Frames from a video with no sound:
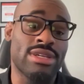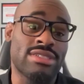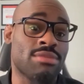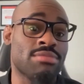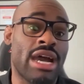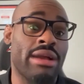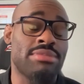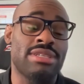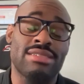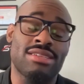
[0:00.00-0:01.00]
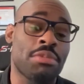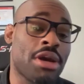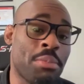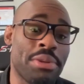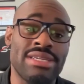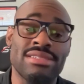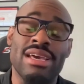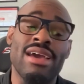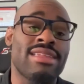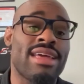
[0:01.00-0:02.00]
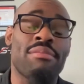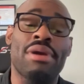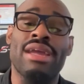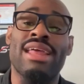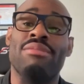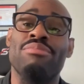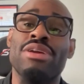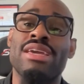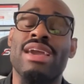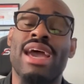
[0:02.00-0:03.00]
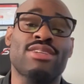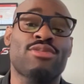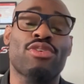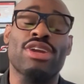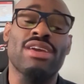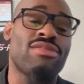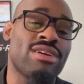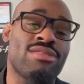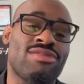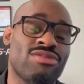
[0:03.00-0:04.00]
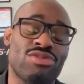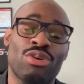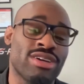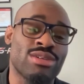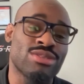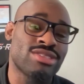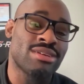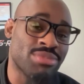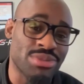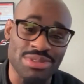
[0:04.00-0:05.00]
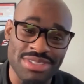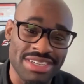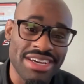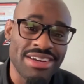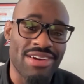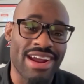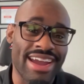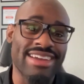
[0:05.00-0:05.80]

And sometimes that some companies, they may not be as forgiving during those stumbles, right?